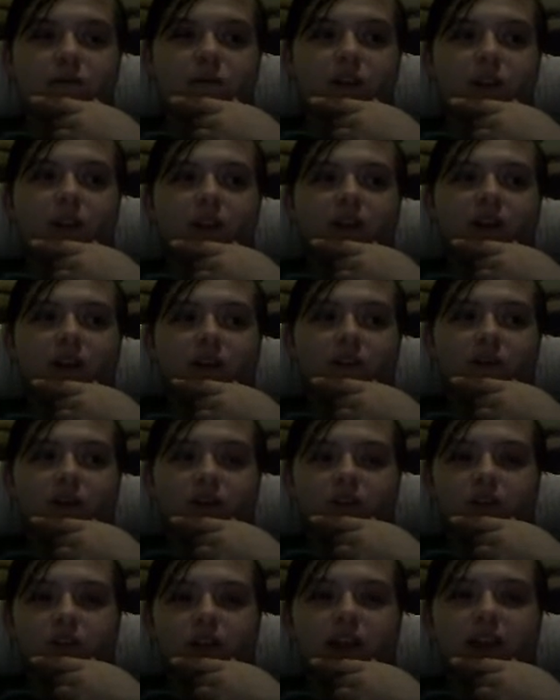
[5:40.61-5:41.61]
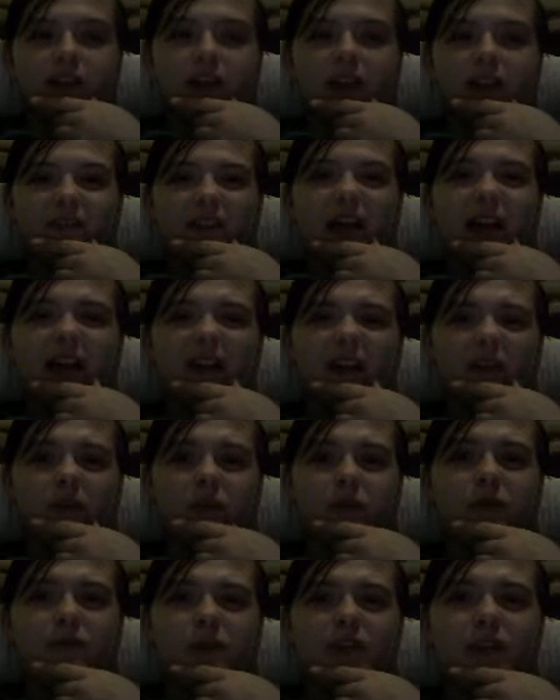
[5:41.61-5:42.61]
that goofy
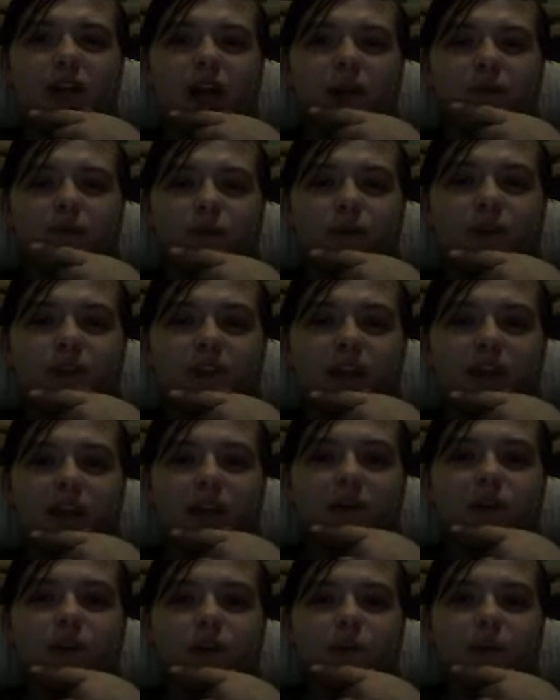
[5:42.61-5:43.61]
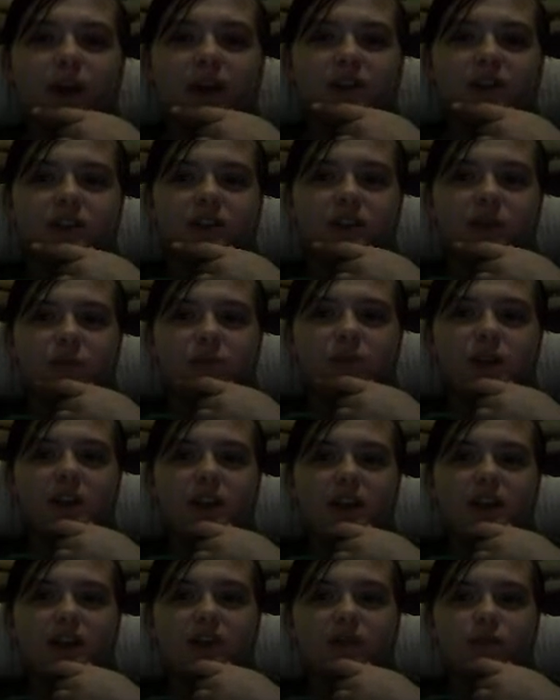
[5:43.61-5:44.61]
type voice, like how you'd imagine a comedian's
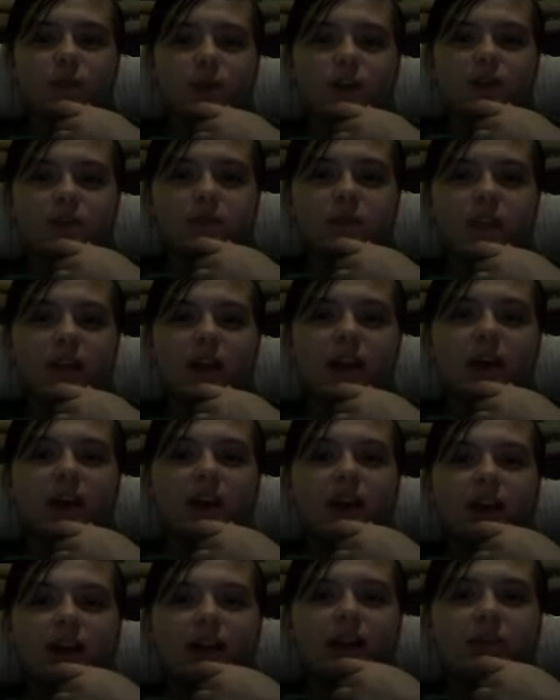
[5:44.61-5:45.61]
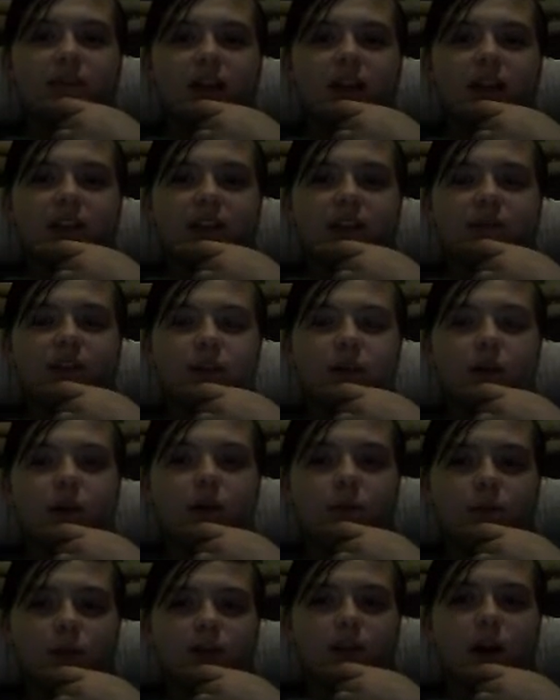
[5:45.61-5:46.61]
voice to be. Kind of like Kevin Hart, but
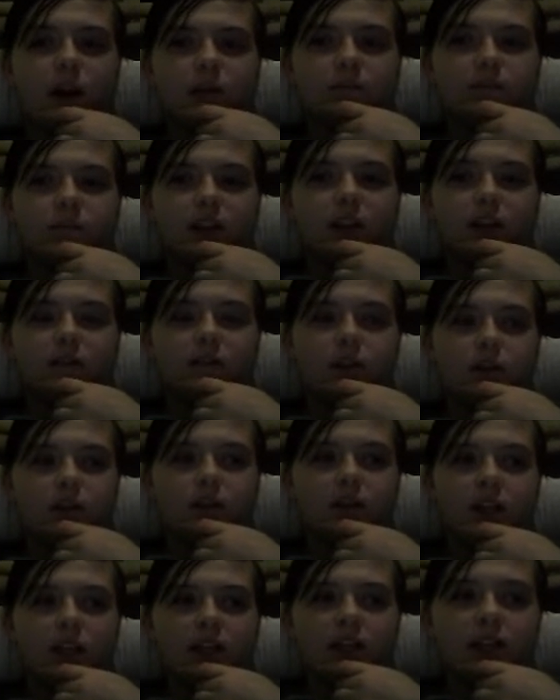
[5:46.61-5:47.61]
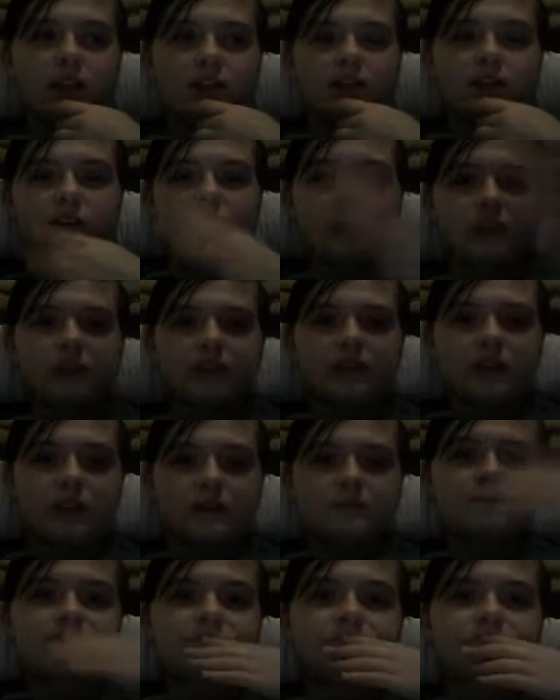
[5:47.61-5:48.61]
not Kevin Hart, I guess you could say.
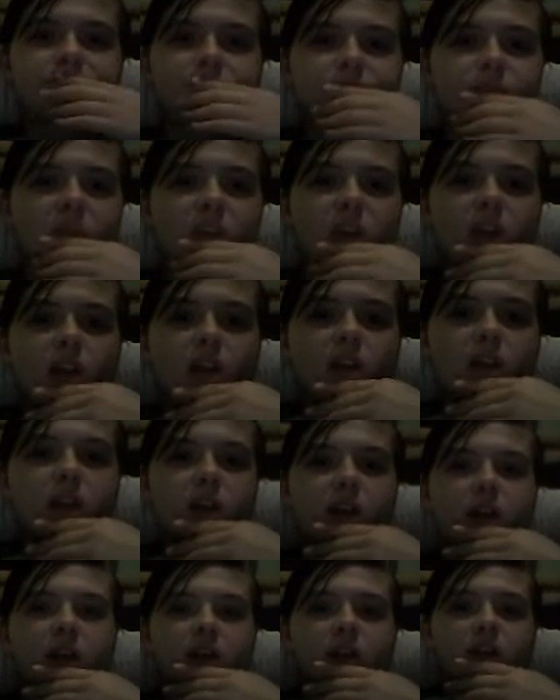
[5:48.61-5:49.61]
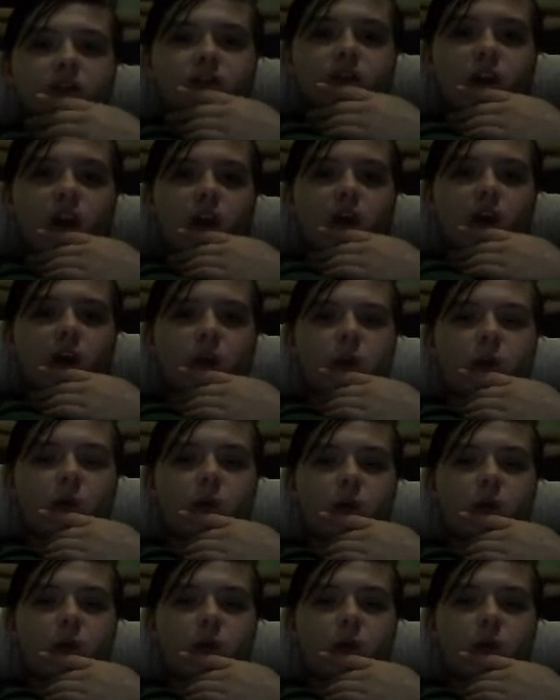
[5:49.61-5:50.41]
So